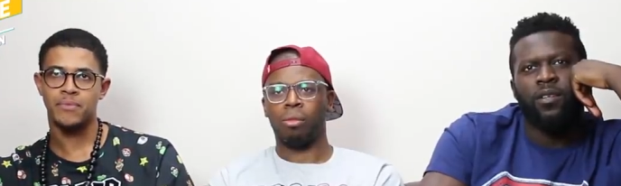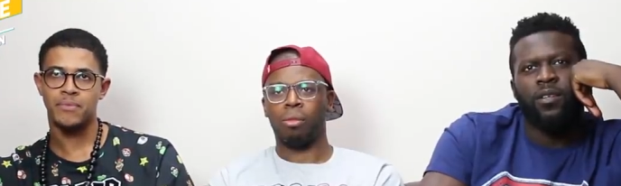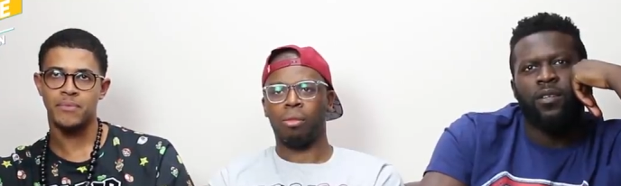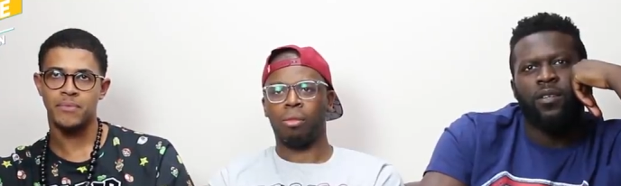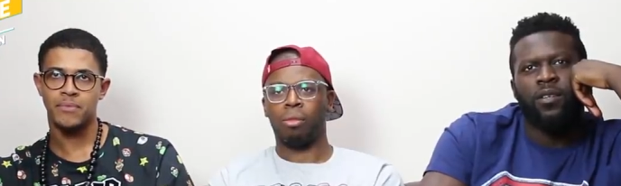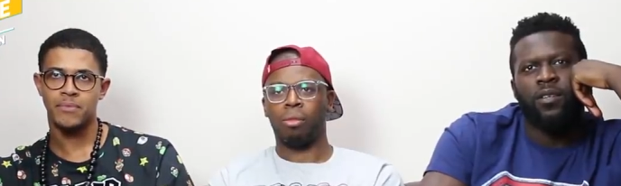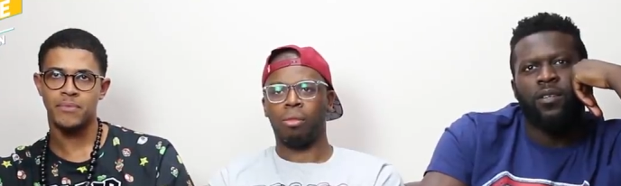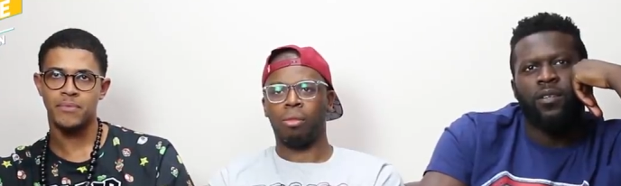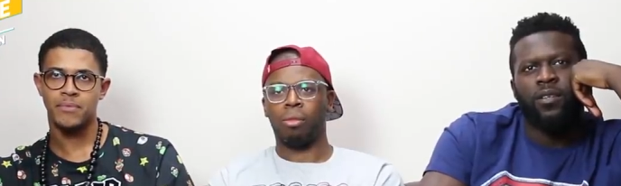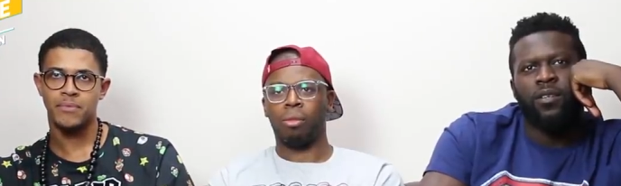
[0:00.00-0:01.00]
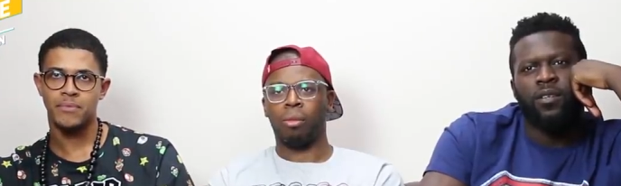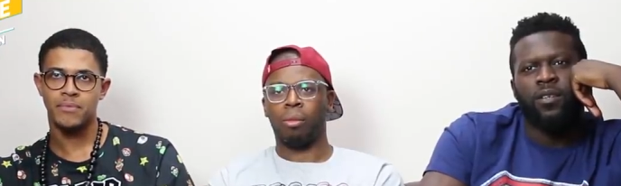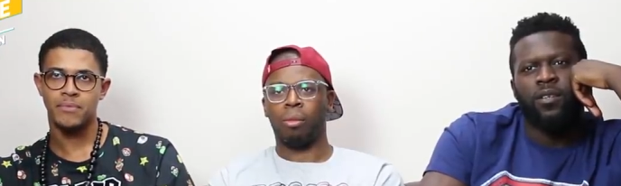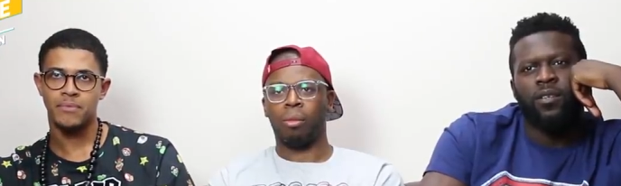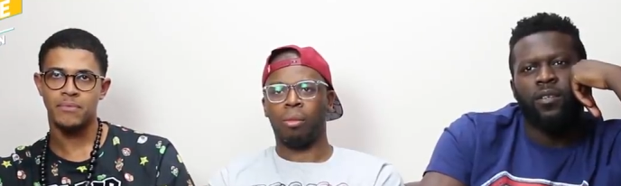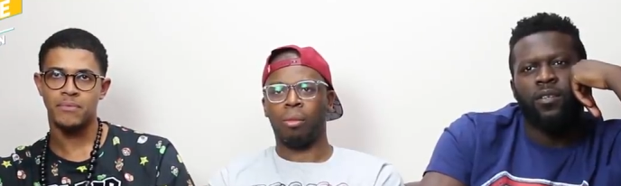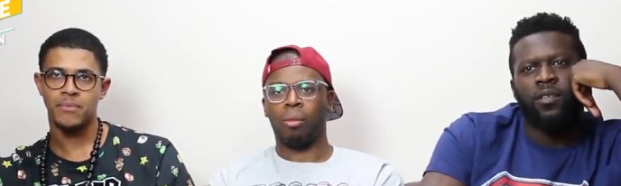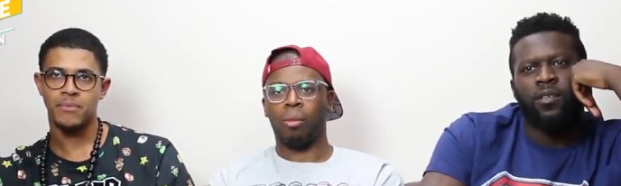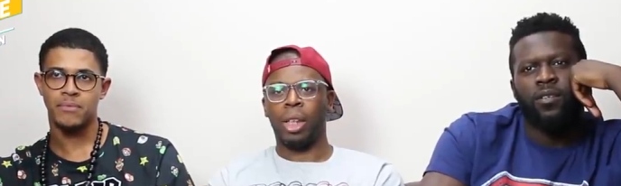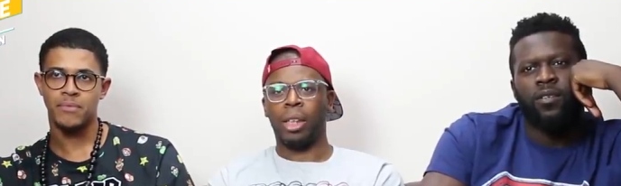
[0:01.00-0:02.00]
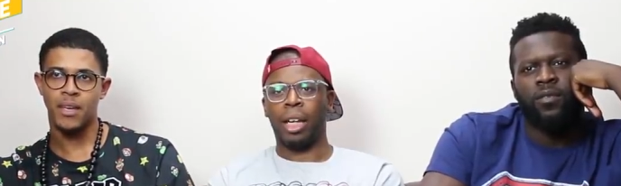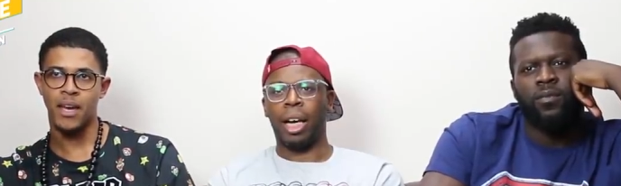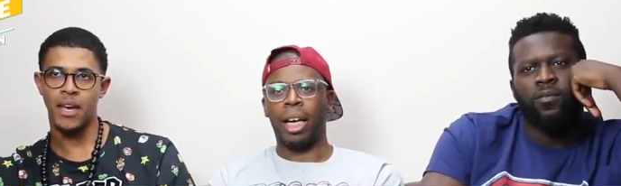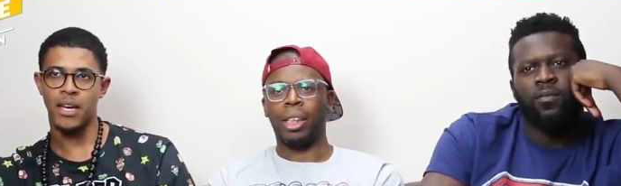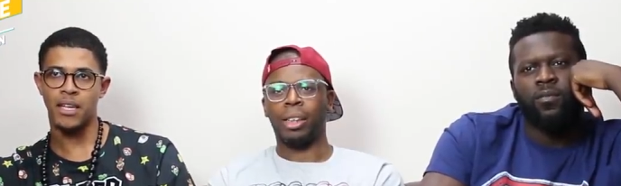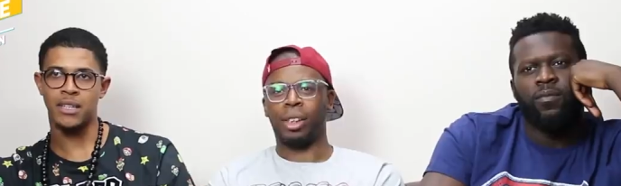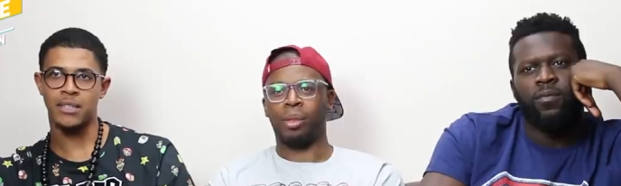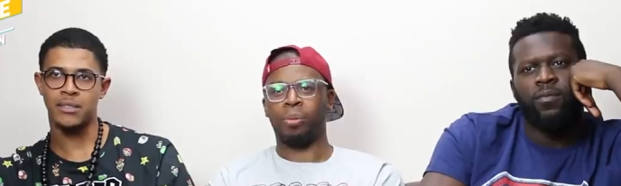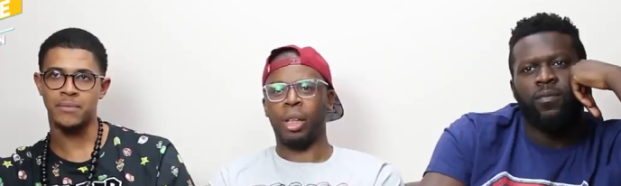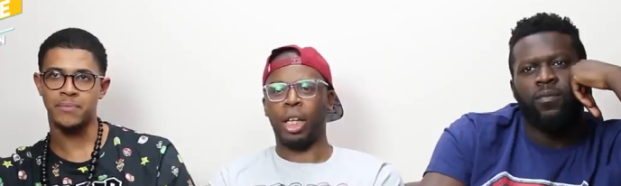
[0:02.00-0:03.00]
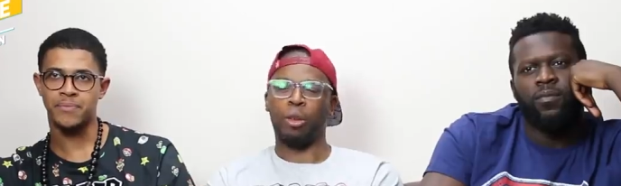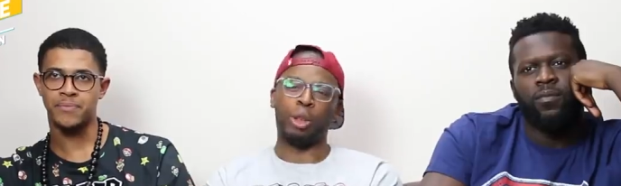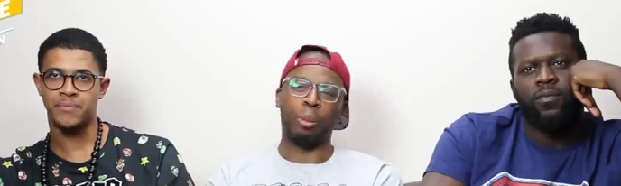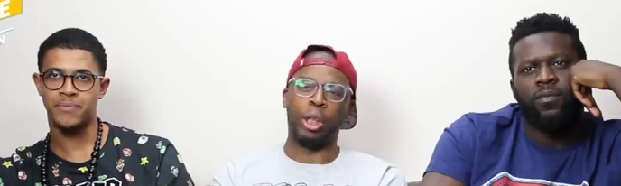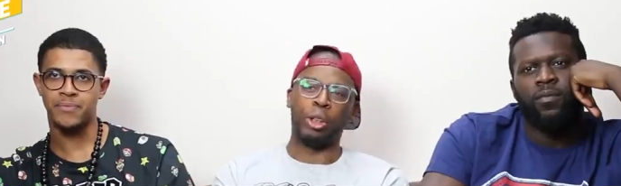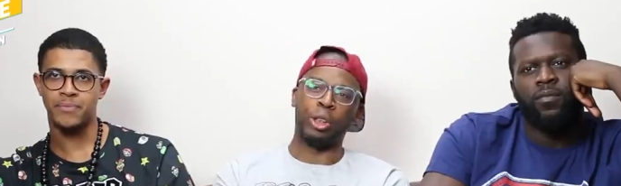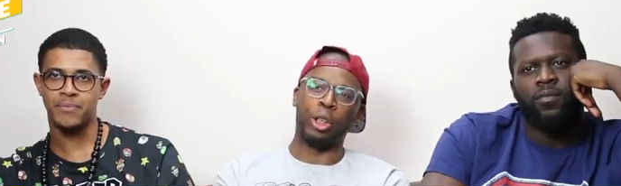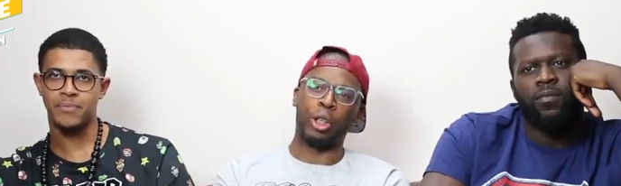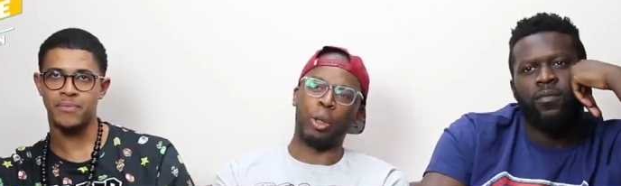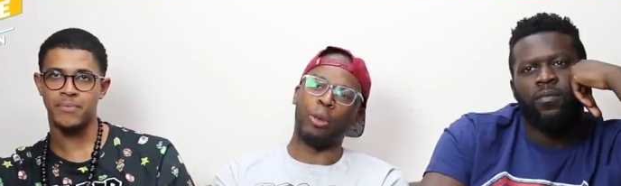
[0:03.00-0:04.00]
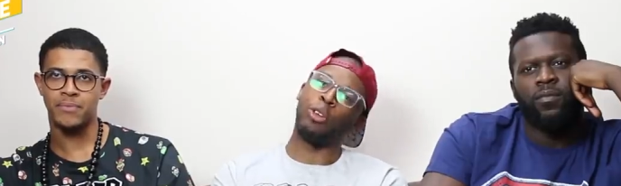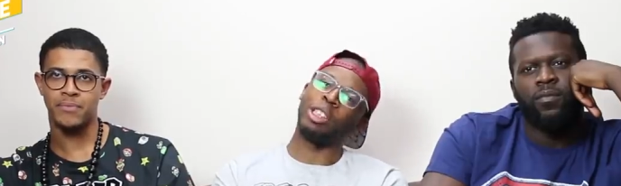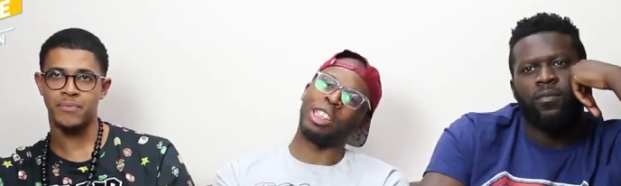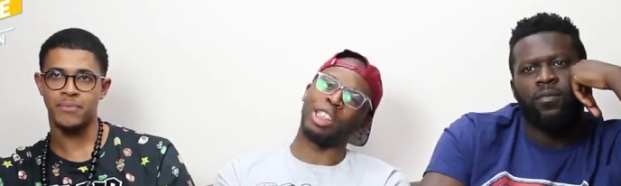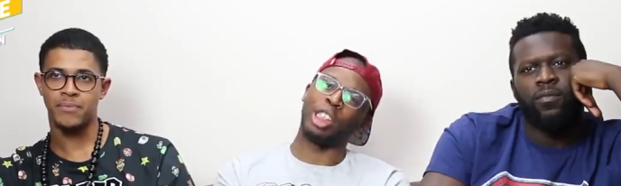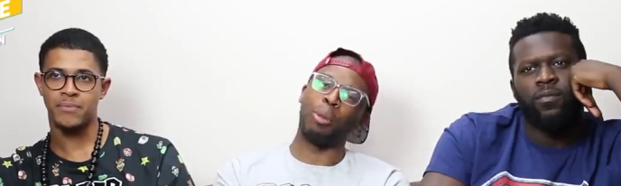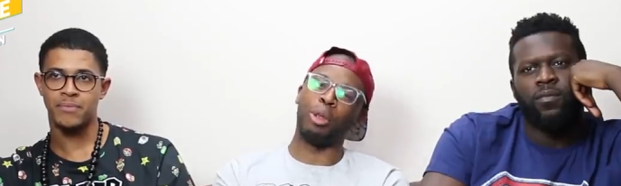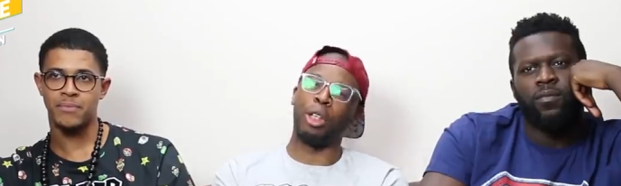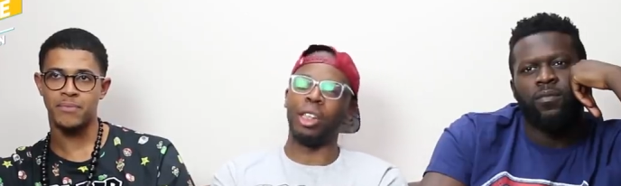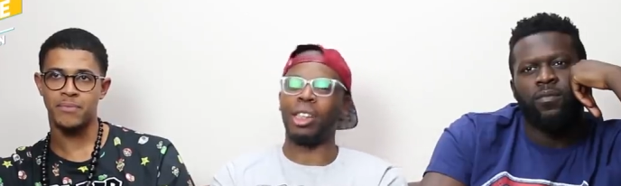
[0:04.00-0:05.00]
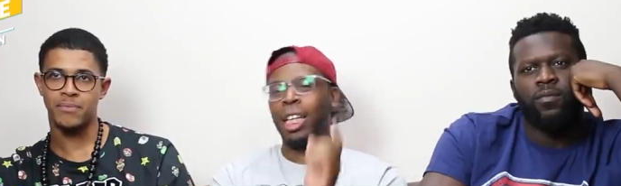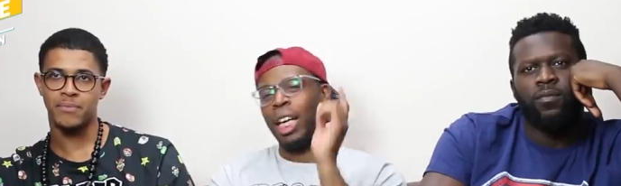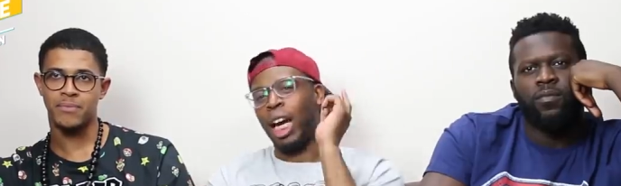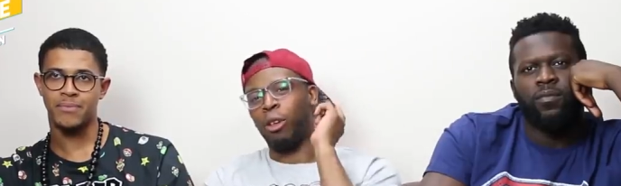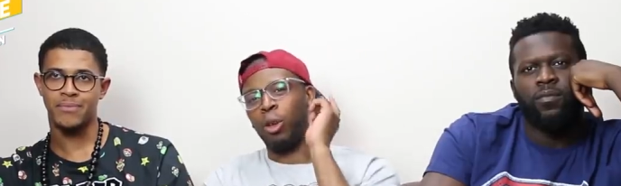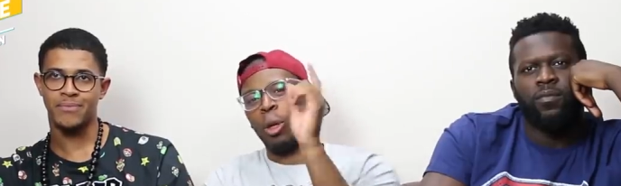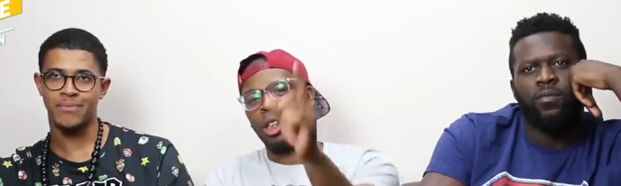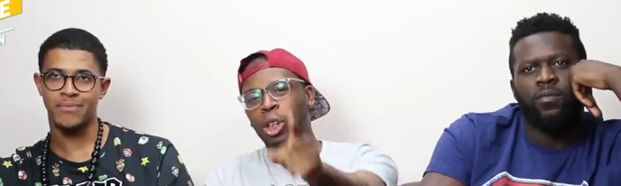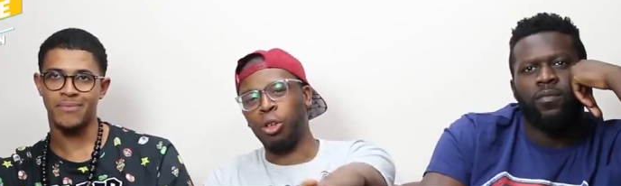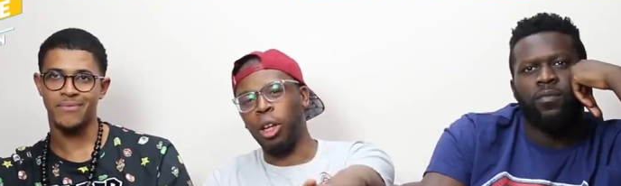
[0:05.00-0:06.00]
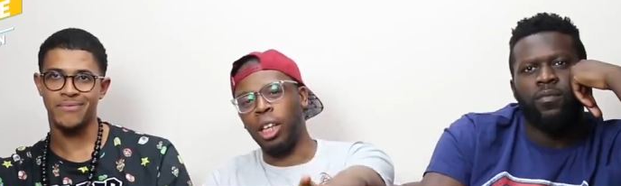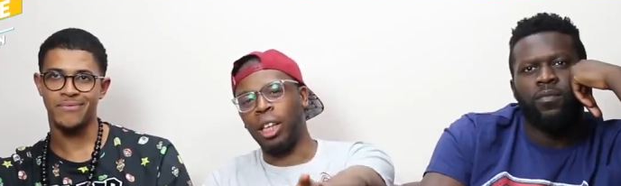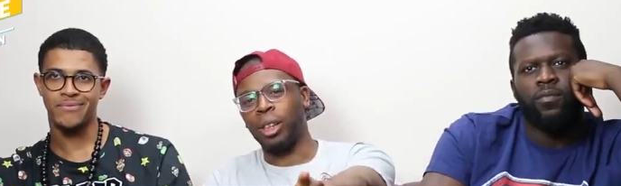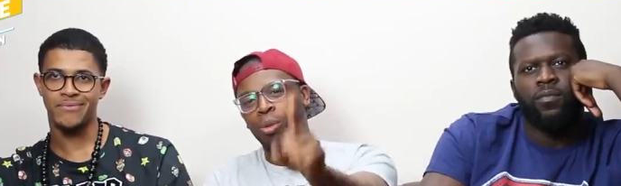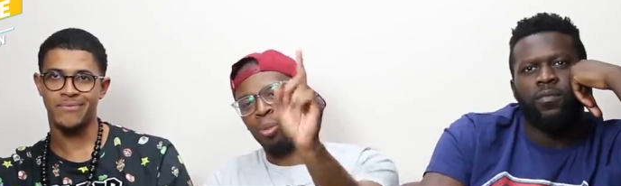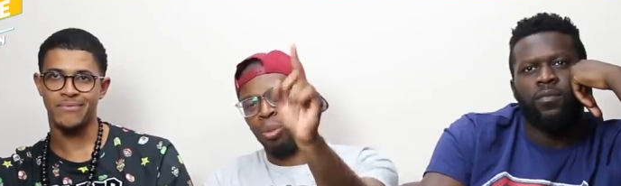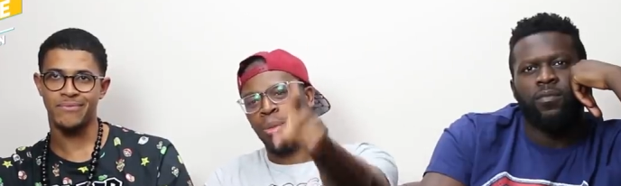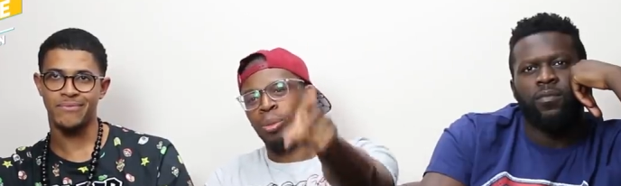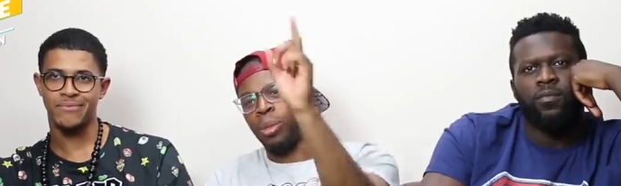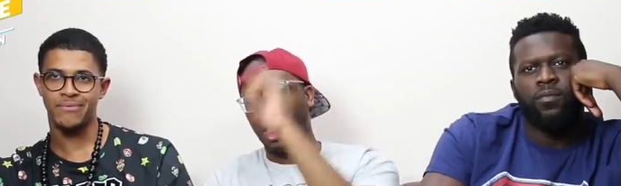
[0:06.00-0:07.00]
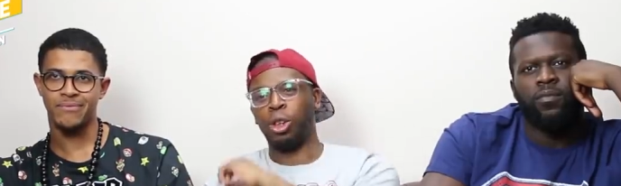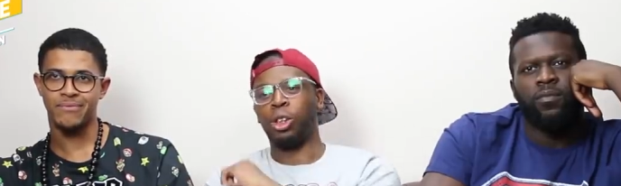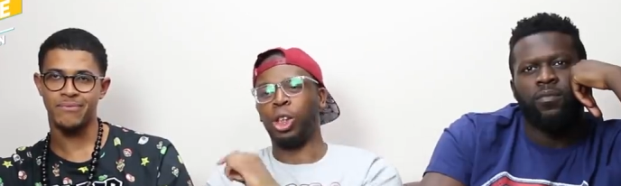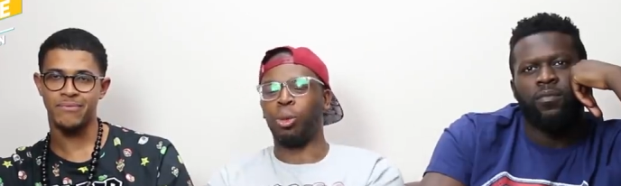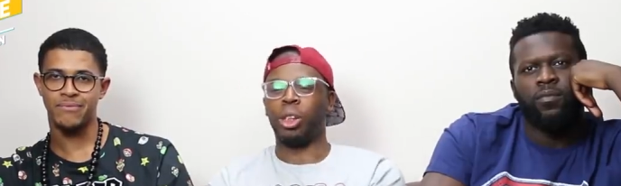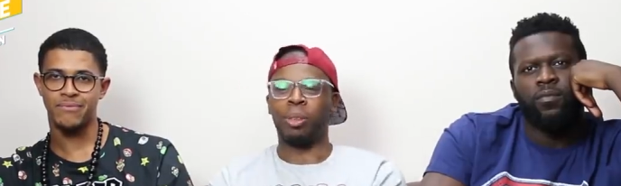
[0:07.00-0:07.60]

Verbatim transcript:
Speaker 1: After this, we are Guys, head over to patreon.com for Sisters Cyber Nerds and request a trailer. That's not this